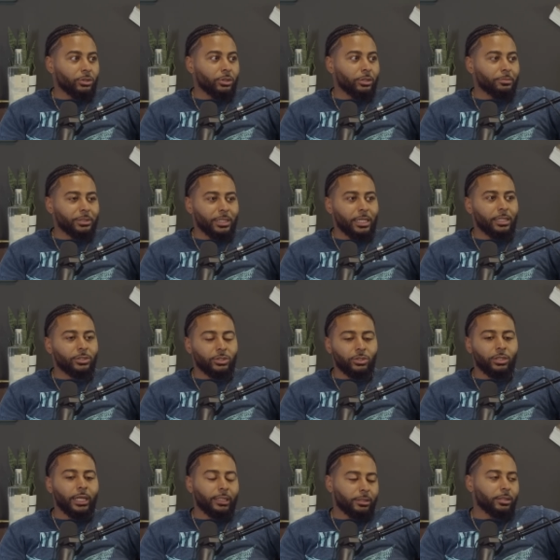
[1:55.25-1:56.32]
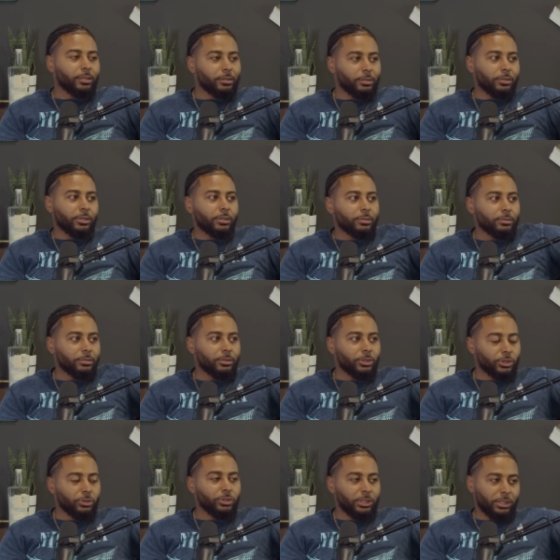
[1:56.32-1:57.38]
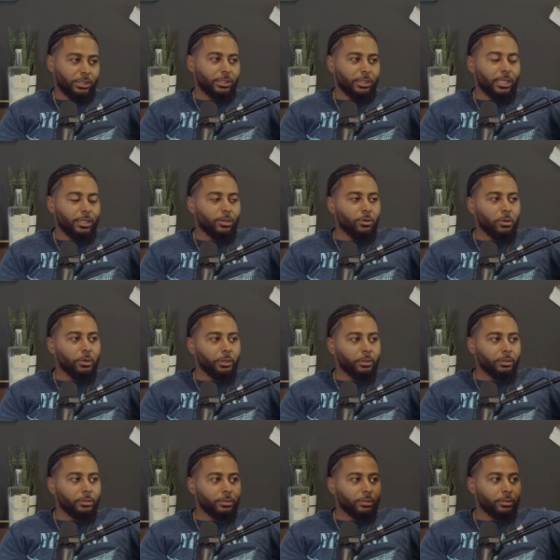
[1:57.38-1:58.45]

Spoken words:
You know what I'm saying? So like the juices is like a oil.